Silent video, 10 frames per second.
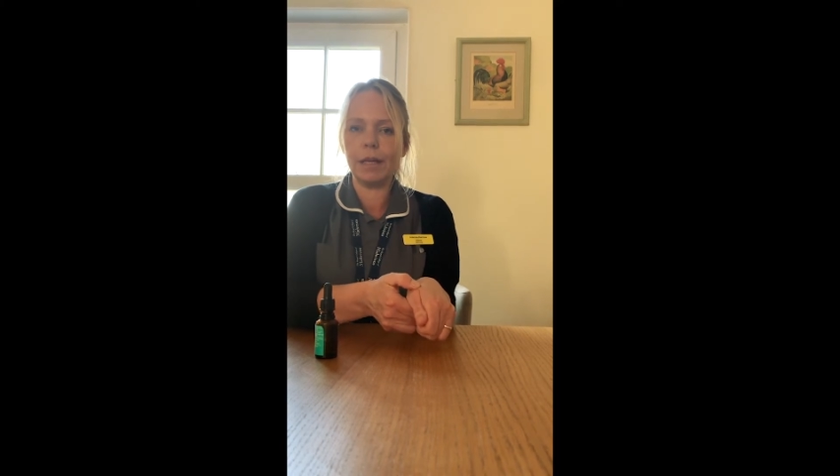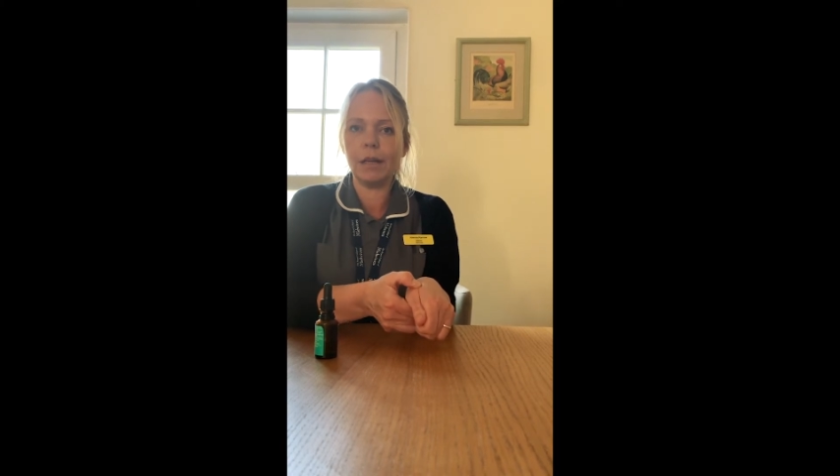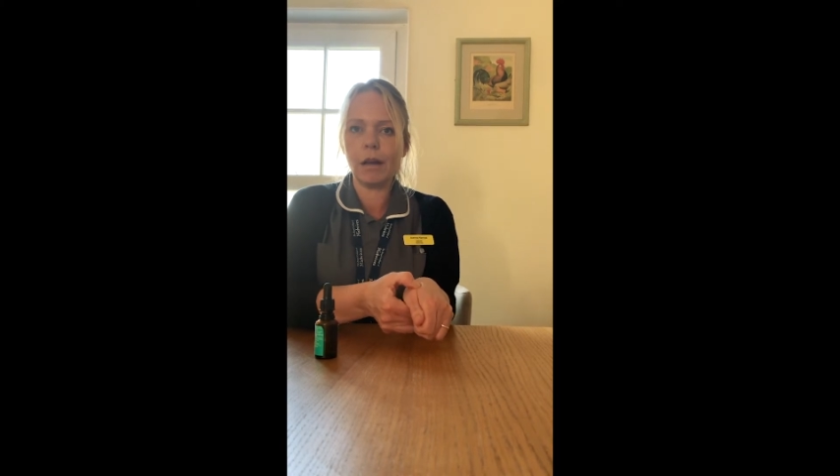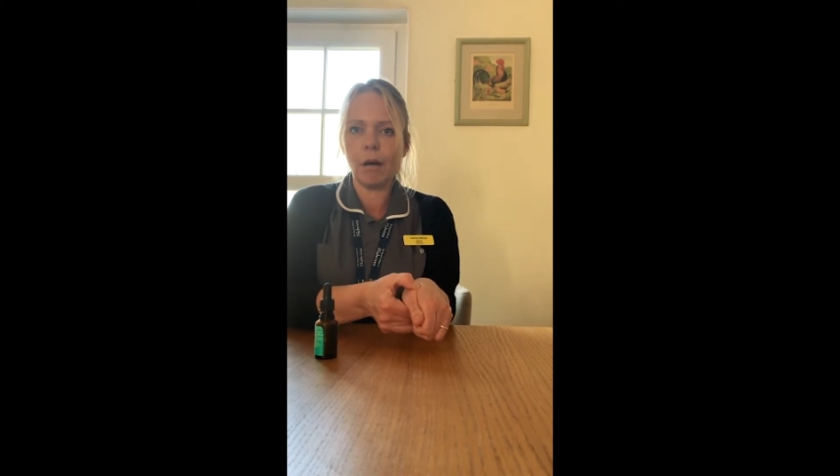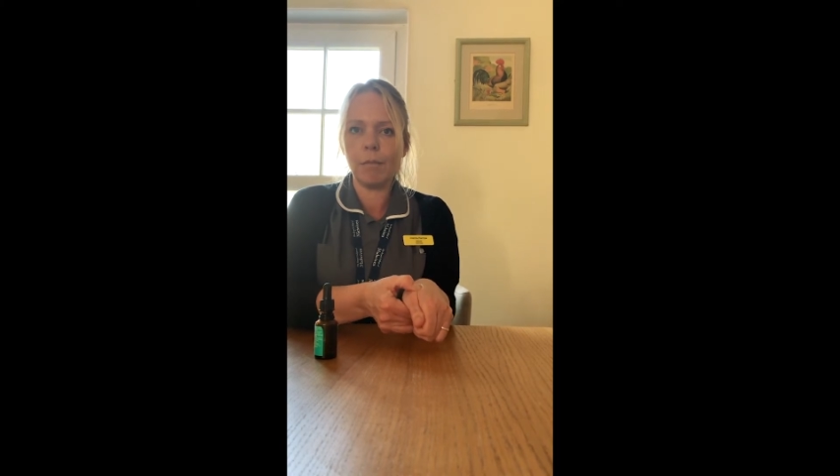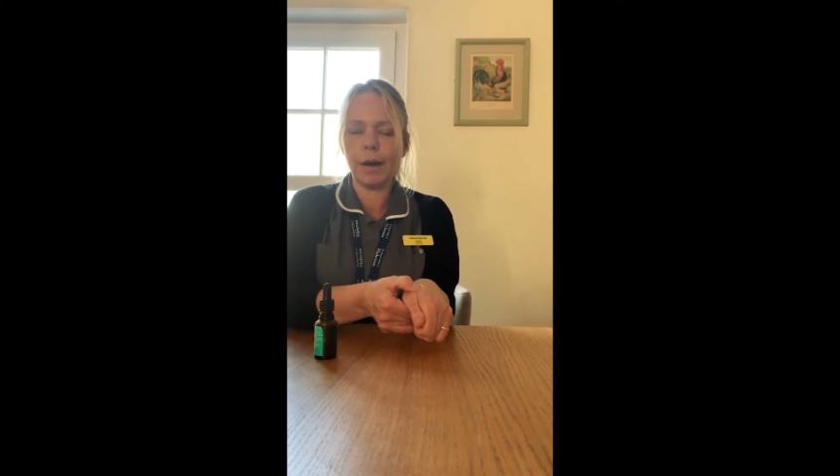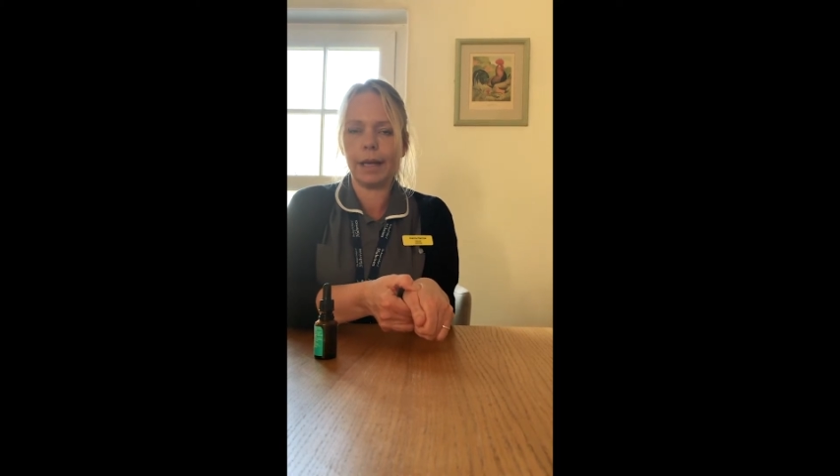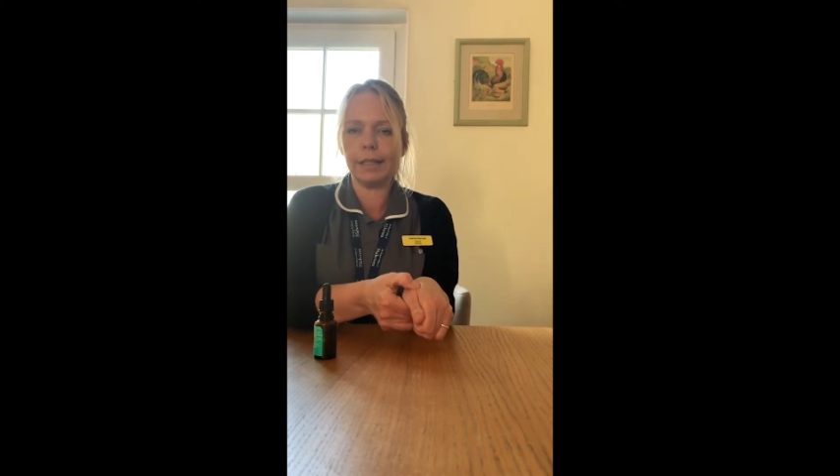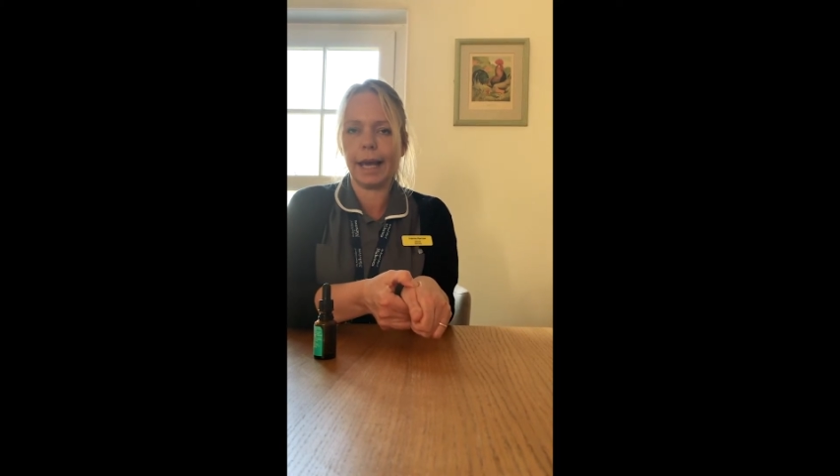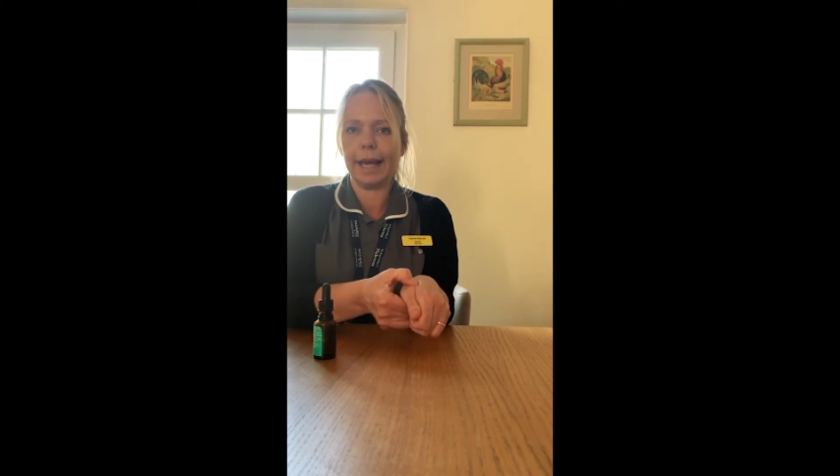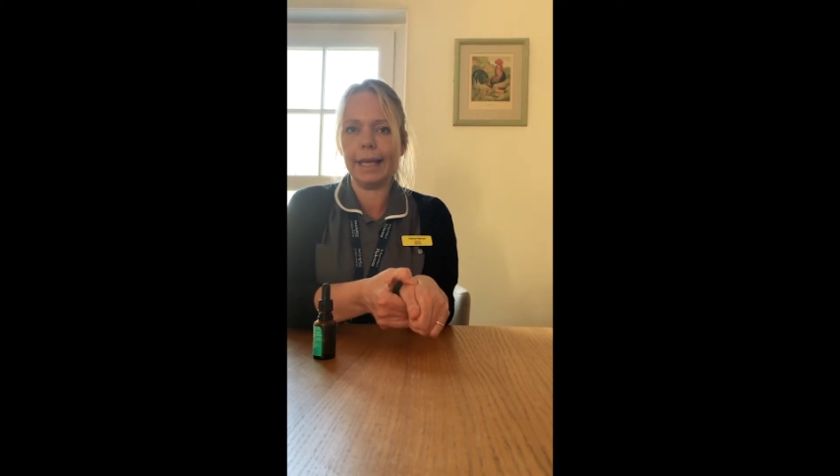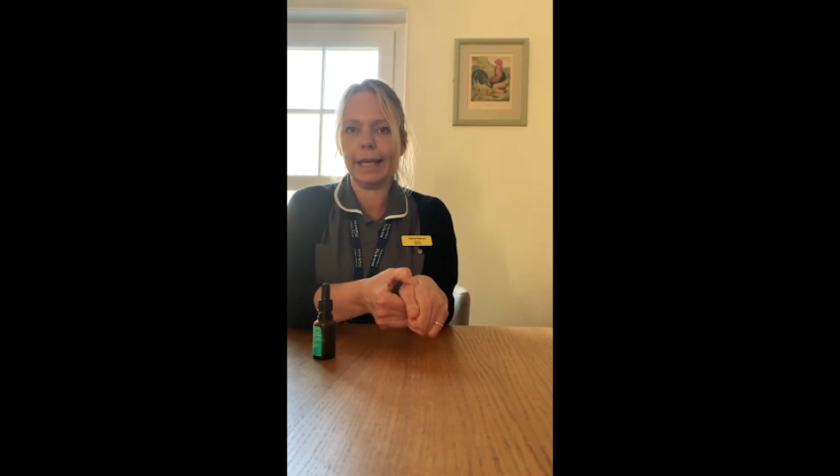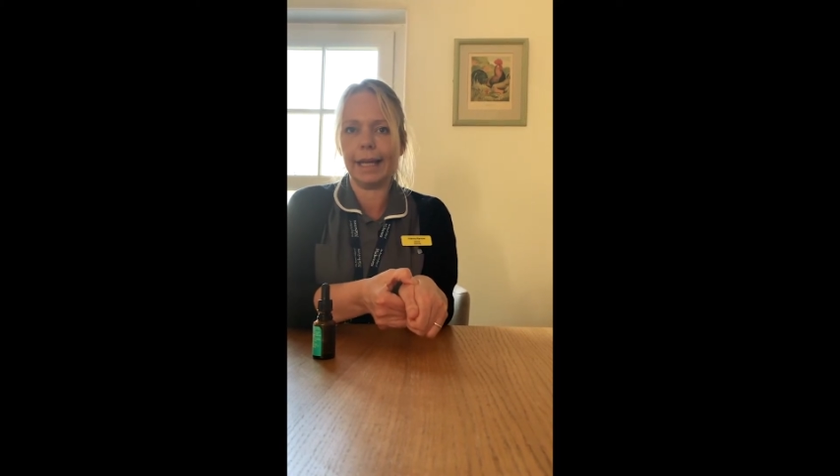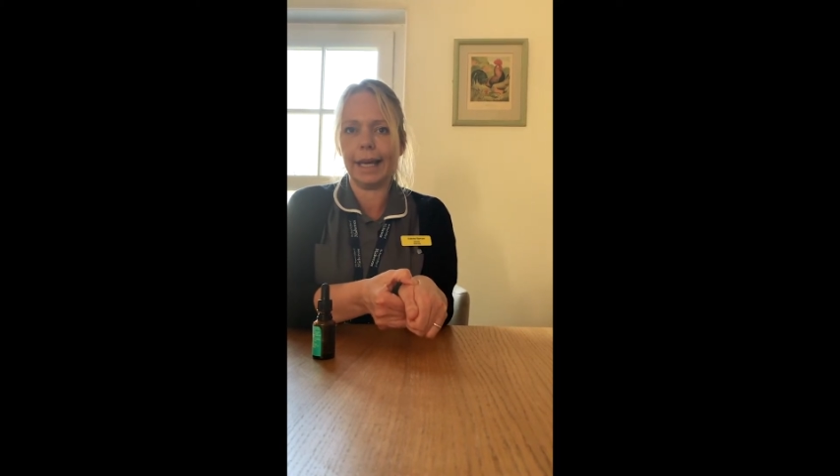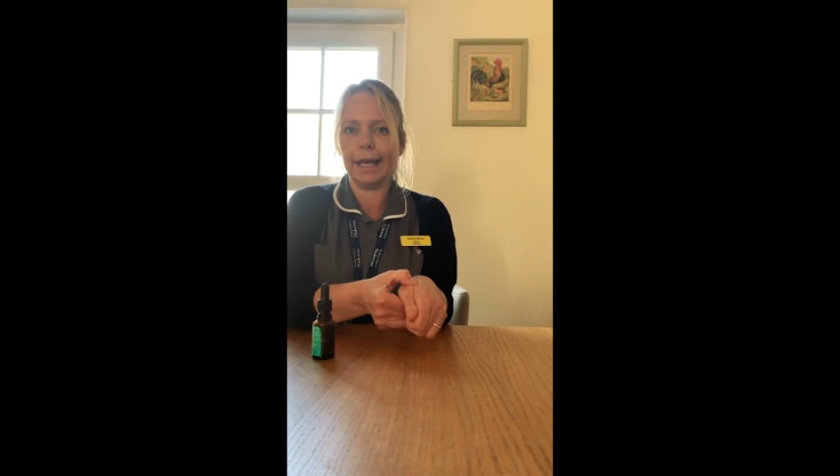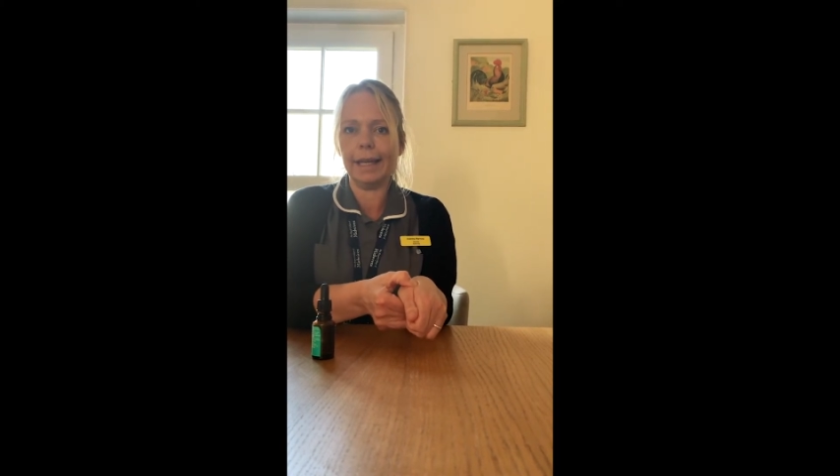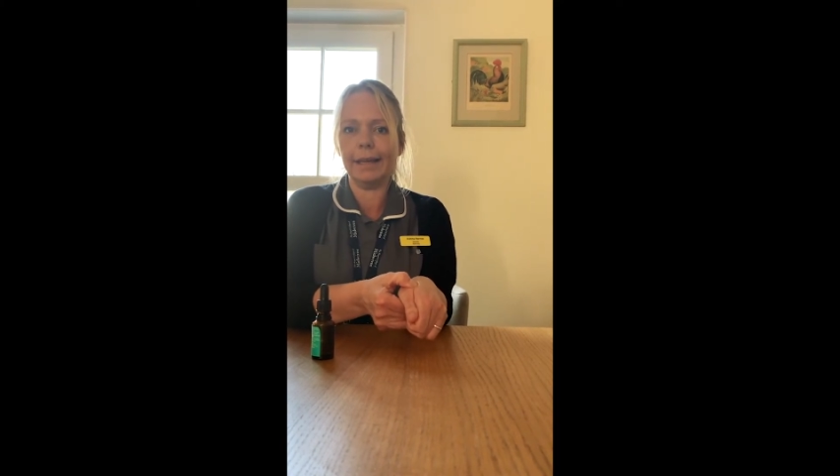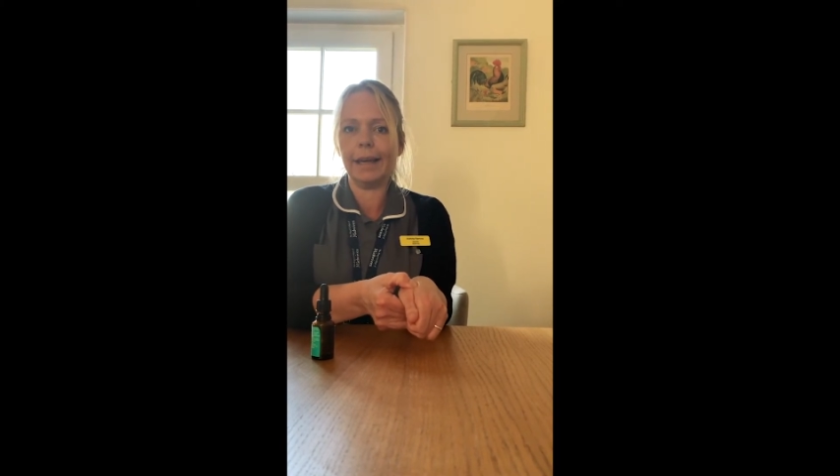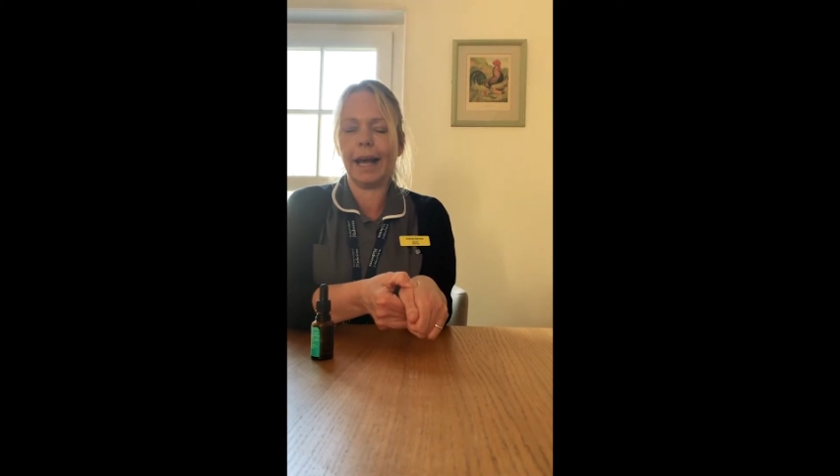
numb and achy,